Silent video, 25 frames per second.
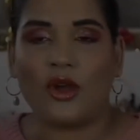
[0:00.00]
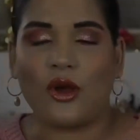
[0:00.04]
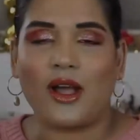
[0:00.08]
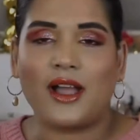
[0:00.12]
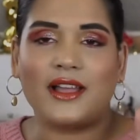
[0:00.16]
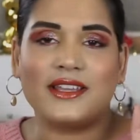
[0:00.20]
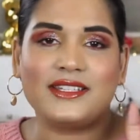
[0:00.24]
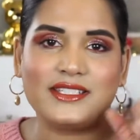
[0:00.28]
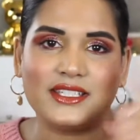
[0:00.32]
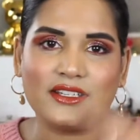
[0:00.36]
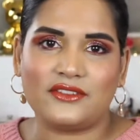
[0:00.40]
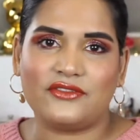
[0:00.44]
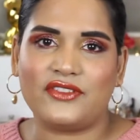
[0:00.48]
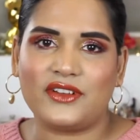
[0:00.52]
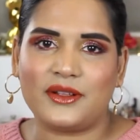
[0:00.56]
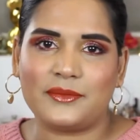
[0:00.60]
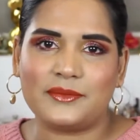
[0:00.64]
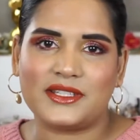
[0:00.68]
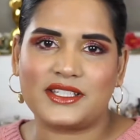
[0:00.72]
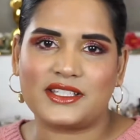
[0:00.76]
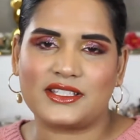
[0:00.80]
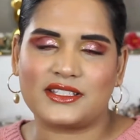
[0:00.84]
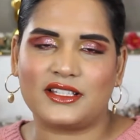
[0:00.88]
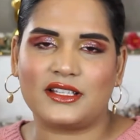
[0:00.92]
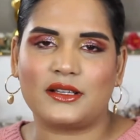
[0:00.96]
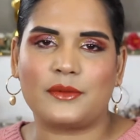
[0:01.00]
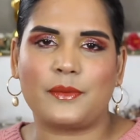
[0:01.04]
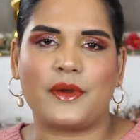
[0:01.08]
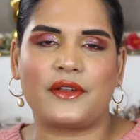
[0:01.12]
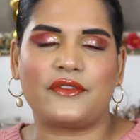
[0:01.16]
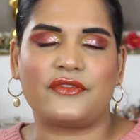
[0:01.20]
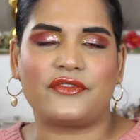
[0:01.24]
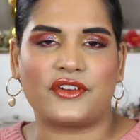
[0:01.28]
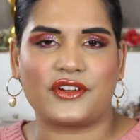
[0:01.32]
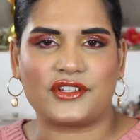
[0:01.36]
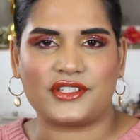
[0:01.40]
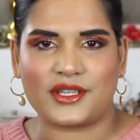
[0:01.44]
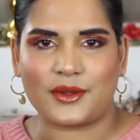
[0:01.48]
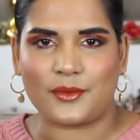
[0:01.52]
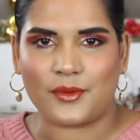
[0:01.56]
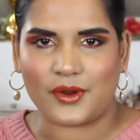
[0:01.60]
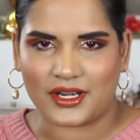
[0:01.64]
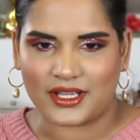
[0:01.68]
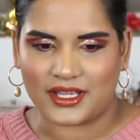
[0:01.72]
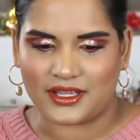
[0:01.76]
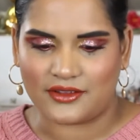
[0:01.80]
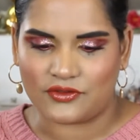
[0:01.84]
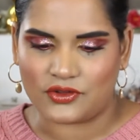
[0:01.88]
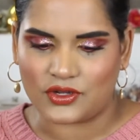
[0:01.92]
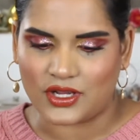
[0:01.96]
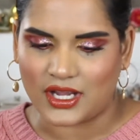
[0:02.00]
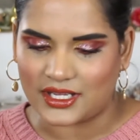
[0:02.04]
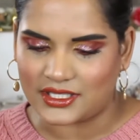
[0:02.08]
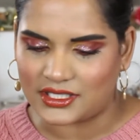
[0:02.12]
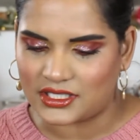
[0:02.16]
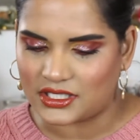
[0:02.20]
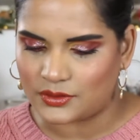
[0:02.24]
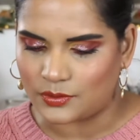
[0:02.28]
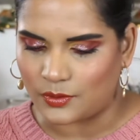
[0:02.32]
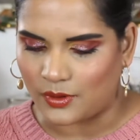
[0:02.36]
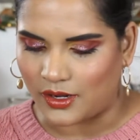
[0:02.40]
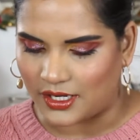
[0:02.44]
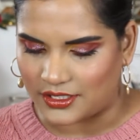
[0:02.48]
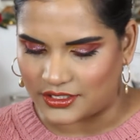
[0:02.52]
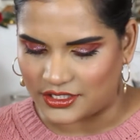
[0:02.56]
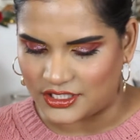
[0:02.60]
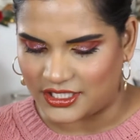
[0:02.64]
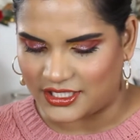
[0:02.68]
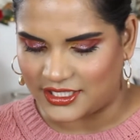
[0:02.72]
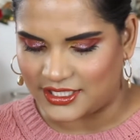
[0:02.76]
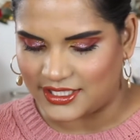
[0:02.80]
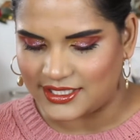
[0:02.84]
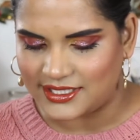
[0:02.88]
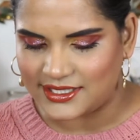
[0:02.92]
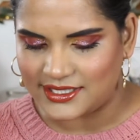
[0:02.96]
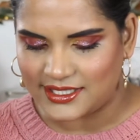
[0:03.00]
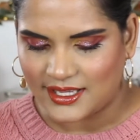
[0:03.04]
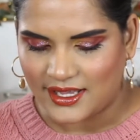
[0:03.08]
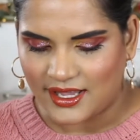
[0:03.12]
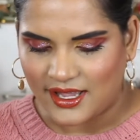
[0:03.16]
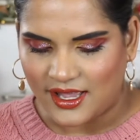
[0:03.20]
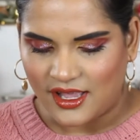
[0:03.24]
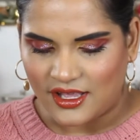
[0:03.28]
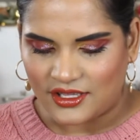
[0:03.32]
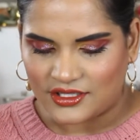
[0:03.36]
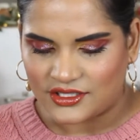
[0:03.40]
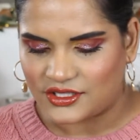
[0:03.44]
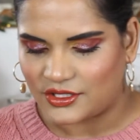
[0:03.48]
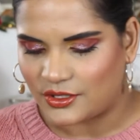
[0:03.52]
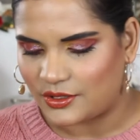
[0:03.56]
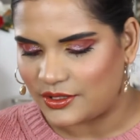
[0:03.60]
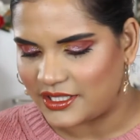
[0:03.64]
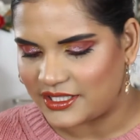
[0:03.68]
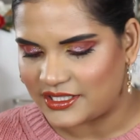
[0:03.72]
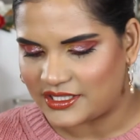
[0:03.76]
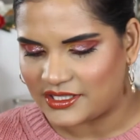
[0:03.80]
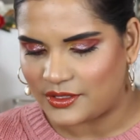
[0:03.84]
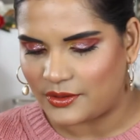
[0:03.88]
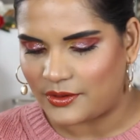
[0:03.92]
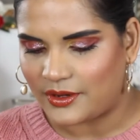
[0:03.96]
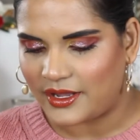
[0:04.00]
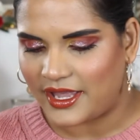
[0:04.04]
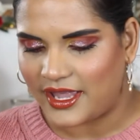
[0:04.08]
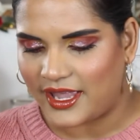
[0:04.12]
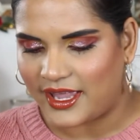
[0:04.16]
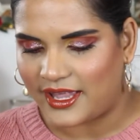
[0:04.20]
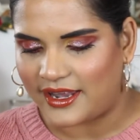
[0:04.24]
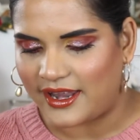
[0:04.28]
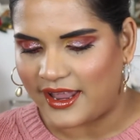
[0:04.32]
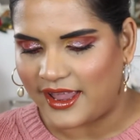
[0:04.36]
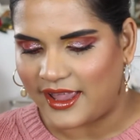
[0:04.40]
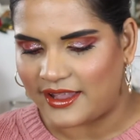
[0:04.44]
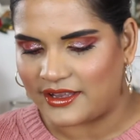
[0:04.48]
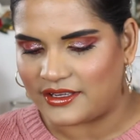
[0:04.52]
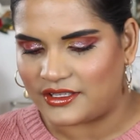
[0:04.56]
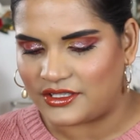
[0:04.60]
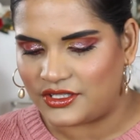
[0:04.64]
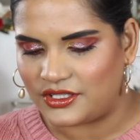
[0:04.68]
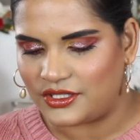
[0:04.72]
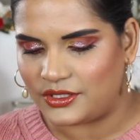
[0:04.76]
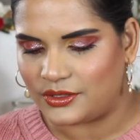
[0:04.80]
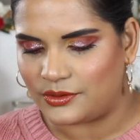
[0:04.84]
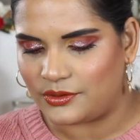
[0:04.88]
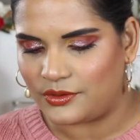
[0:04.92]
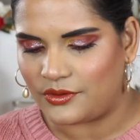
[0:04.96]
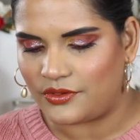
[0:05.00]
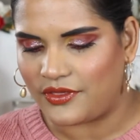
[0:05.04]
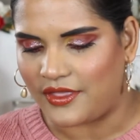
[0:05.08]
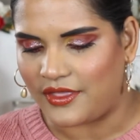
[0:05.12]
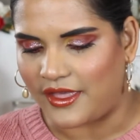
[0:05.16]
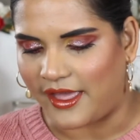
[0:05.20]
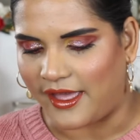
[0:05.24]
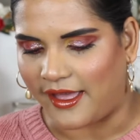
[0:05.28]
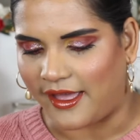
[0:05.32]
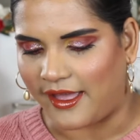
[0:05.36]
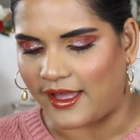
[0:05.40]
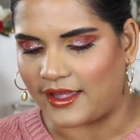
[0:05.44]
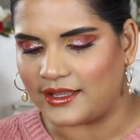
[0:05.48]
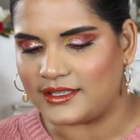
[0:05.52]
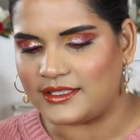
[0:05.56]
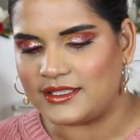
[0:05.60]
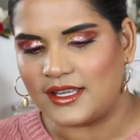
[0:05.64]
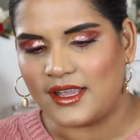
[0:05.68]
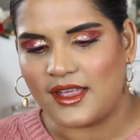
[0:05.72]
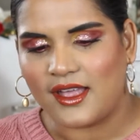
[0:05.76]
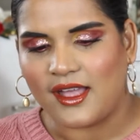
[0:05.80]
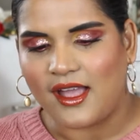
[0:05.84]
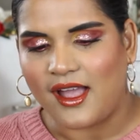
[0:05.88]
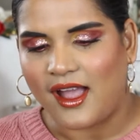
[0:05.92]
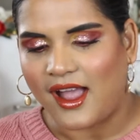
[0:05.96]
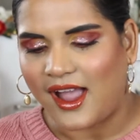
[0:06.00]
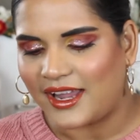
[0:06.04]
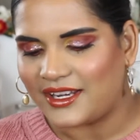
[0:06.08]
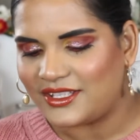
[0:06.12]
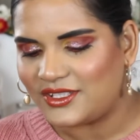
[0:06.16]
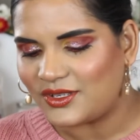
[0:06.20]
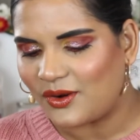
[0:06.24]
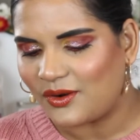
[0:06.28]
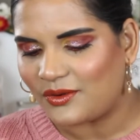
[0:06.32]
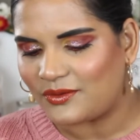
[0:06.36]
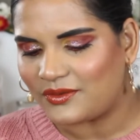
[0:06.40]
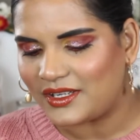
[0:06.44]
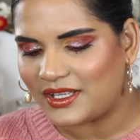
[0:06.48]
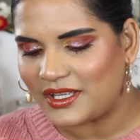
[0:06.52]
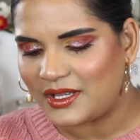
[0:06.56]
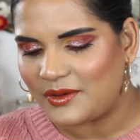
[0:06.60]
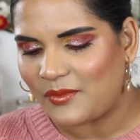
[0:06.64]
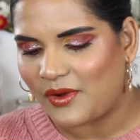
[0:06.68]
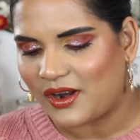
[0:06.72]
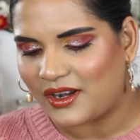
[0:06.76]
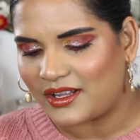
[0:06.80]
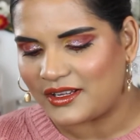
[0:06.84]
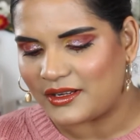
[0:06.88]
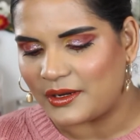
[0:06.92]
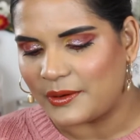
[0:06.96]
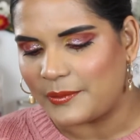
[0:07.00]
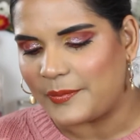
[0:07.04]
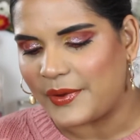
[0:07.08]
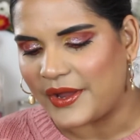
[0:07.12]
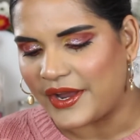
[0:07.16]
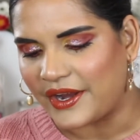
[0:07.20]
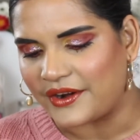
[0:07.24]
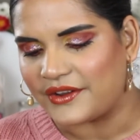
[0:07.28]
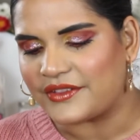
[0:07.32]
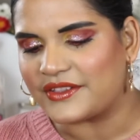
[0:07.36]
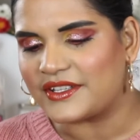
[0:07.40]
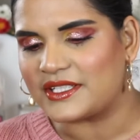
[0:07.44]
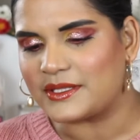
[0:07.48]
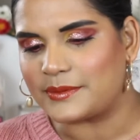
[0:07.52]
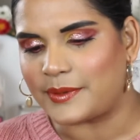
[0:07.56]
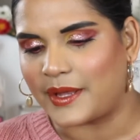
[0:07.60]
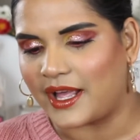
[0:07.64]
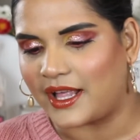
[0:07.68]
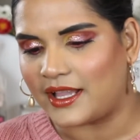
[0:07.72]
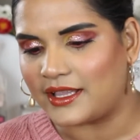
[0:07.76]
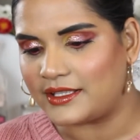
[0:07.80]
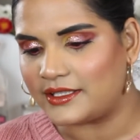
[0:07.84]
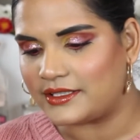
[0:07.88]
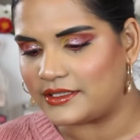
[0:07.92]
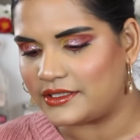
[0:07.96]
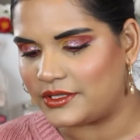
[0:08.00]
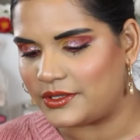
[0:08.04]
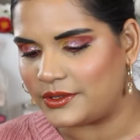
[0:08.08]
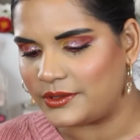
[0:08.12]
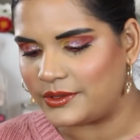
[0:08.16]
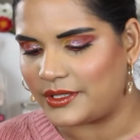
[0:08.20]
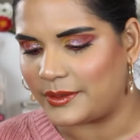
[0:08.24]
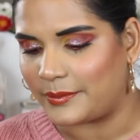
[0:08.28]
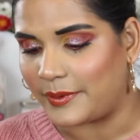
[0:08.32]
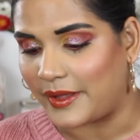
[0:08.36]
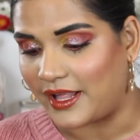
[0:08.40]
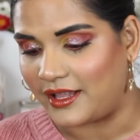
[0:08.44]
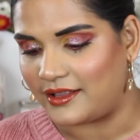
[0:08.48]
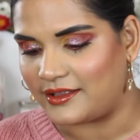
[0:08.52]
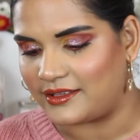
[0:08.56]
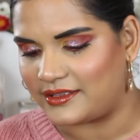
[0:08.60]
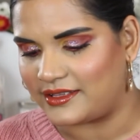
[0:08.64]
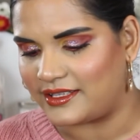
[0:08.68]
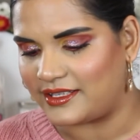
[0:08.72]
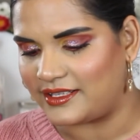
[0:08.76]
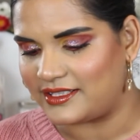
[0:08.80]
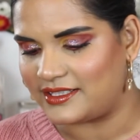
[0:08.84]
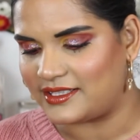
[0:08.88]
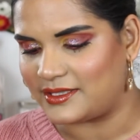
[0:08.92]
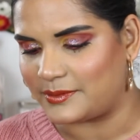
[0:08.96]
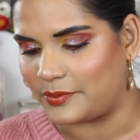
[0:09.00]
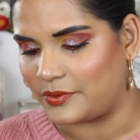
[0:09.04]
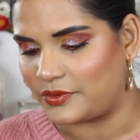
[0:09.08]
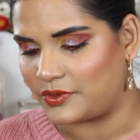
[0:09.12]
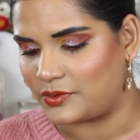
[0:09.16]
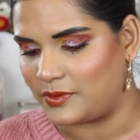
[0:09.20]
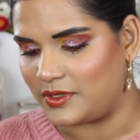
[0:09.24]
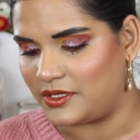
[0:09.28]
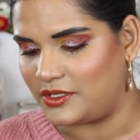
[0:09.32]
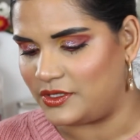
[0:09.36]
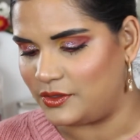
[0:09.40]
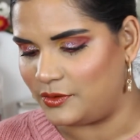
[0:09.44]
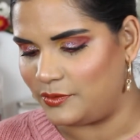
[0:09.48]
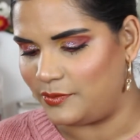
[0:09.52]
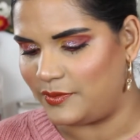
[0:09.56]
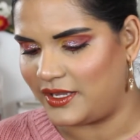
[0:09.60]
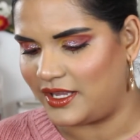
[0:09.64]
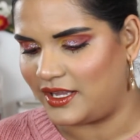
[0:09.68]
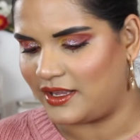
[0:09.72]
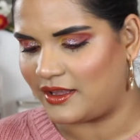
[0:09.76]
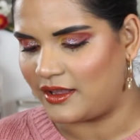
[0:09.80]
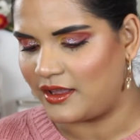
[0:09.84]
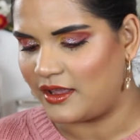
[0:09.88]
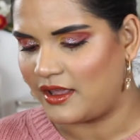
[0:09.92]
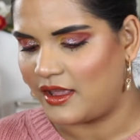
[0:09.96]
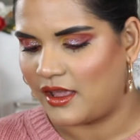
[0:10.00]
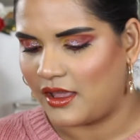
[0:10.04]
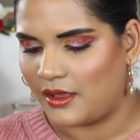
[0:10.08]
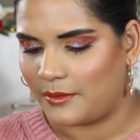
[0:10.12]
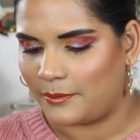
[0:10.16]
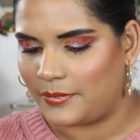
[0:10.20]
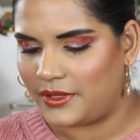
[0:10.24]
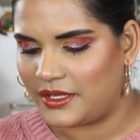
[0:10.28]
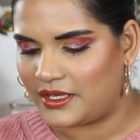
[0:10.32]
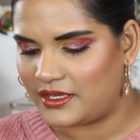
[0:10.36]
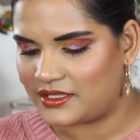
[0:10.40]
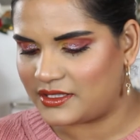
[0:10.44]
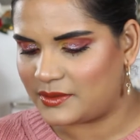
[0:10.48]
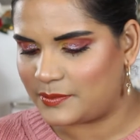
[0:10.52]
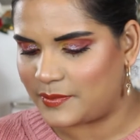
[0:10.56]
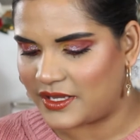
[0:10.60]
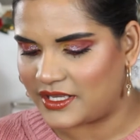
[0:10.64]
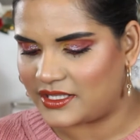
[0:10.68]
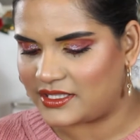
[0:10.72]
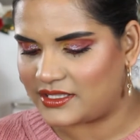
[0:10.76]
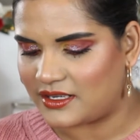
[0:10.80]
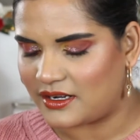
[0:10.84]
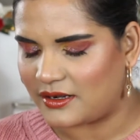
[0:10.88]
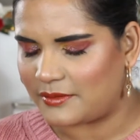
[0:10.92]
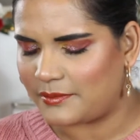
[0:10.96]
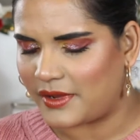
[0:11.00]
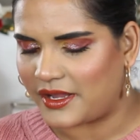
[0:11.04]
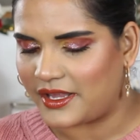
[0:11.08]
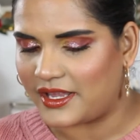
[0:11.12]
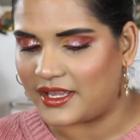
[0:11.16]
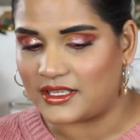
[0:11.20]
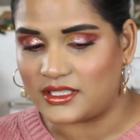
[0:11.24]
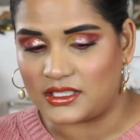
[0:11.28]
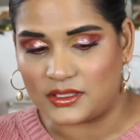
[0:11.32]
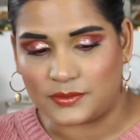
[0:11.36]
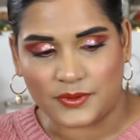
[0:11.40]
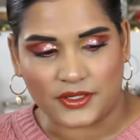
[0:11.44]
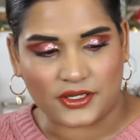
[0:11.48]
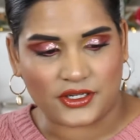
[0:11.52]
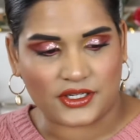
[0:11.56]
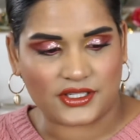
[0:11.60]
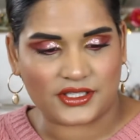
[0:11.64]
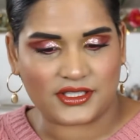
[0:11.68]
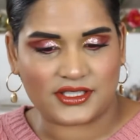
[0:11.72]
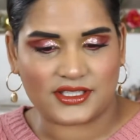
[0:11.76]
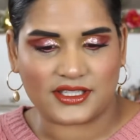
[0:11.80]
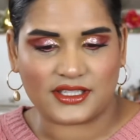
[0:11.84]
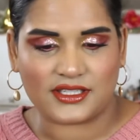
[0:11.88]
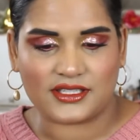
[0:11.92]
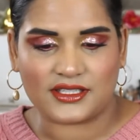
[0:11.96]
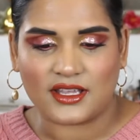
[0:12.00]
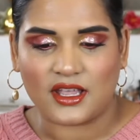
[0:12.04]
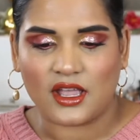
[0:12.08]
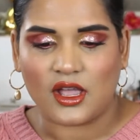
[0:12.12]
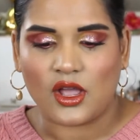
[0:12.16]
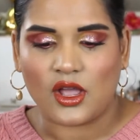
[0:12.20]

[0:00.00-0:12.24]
I did film this look, but first I want to give you guys swatches. So let's go ahead and do that. I don't really want to compare this palette to the palette that it's supposed to be duping, because based on my experiences